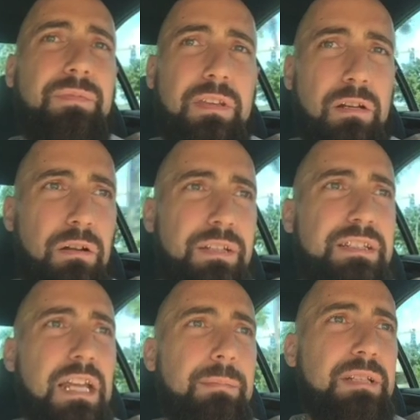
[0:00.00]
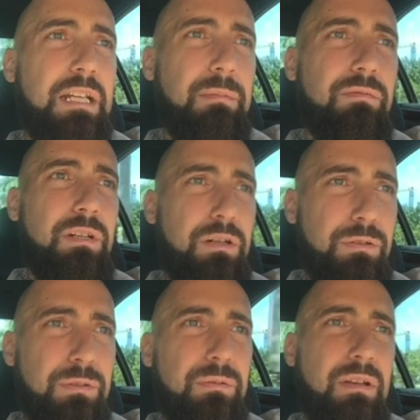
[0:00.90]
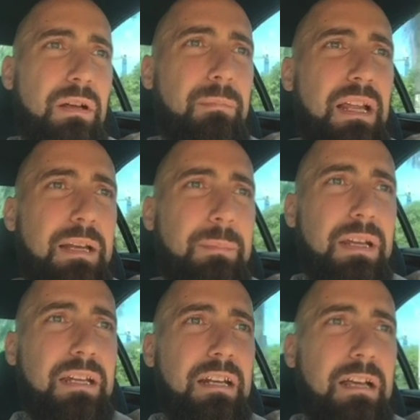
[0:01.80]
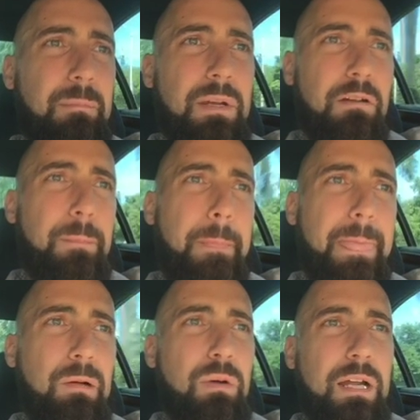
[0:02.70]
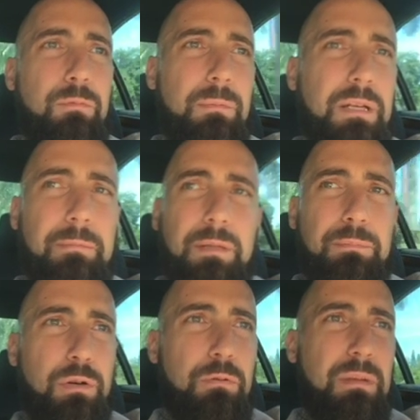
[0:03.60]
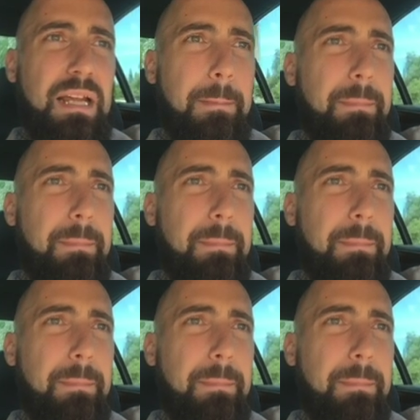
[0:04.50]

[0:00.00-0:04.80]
you know, on the same team of no, you, a black man cannot marry a white woman and be pro-black.